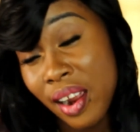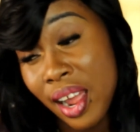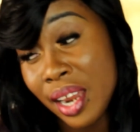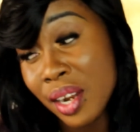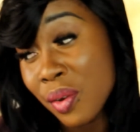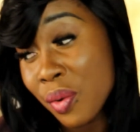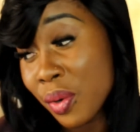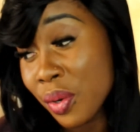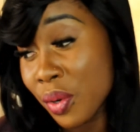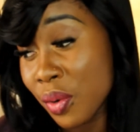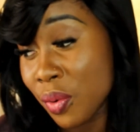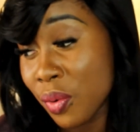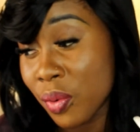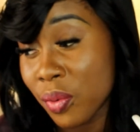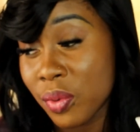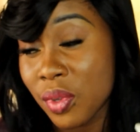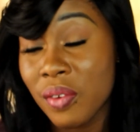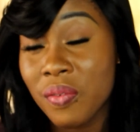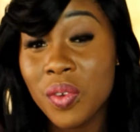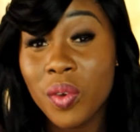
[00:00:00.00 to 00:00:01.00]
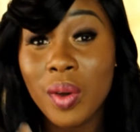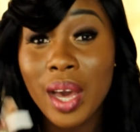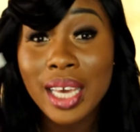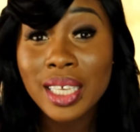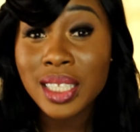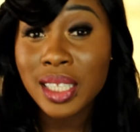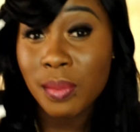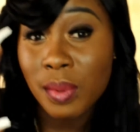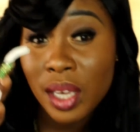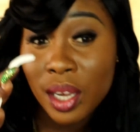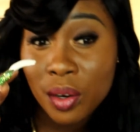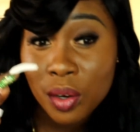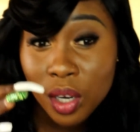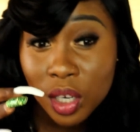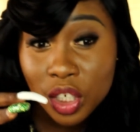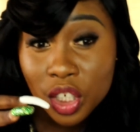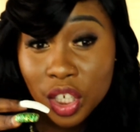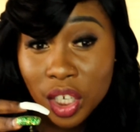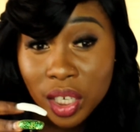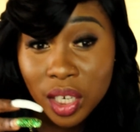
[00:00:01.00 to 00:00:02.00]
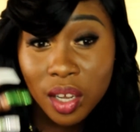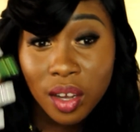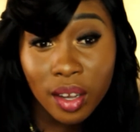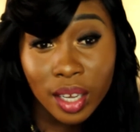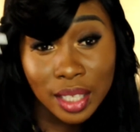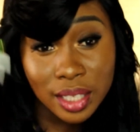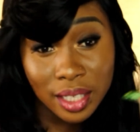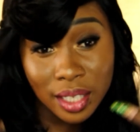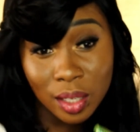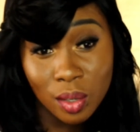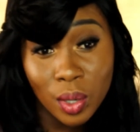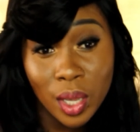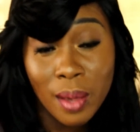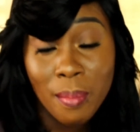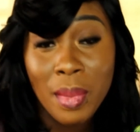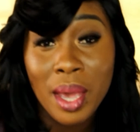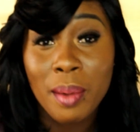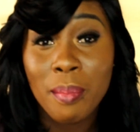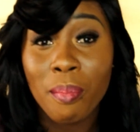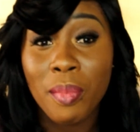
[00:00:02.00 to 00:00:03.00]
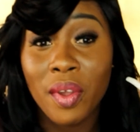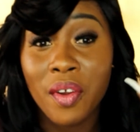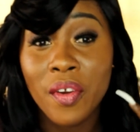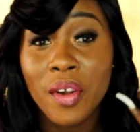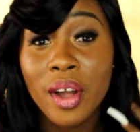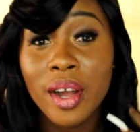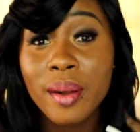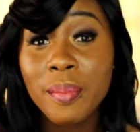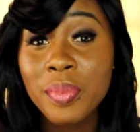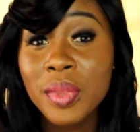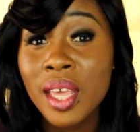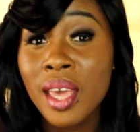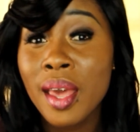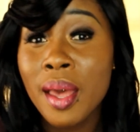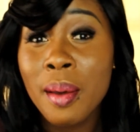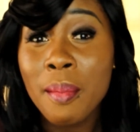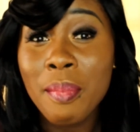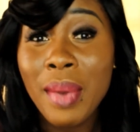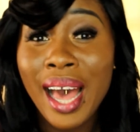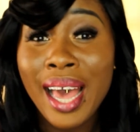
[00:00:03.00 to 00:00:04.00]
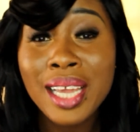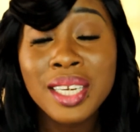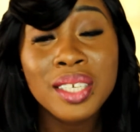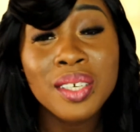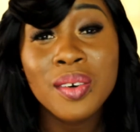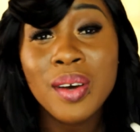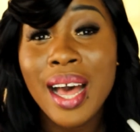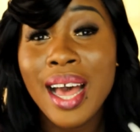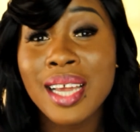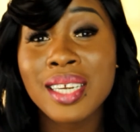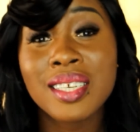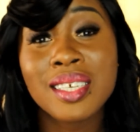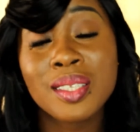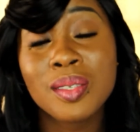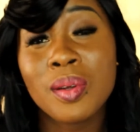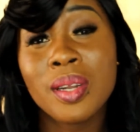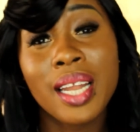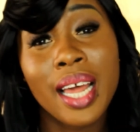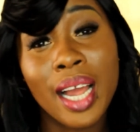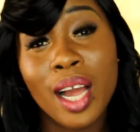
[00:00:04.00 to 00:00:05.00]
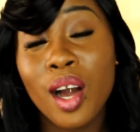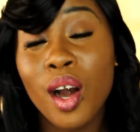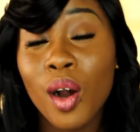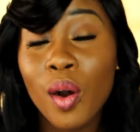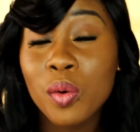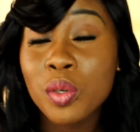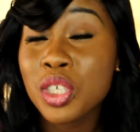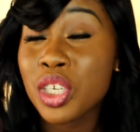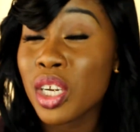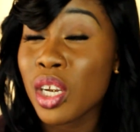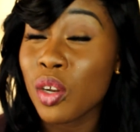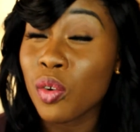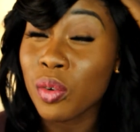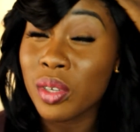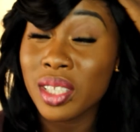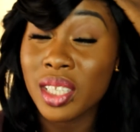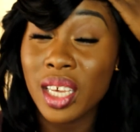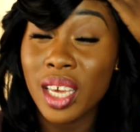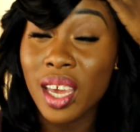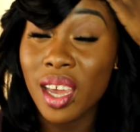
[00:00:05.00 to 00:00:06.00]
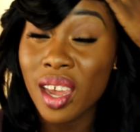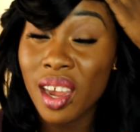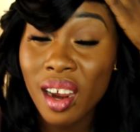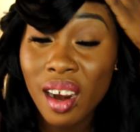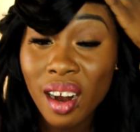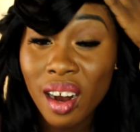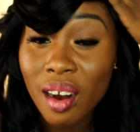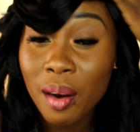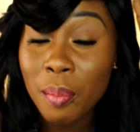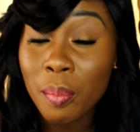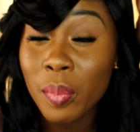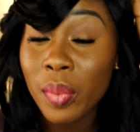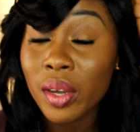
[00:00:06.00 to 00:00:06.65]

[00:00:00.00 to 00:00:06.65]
I don't know if you guys see me crunching down, it's to look in my mirror, but I just don't like how she looks here.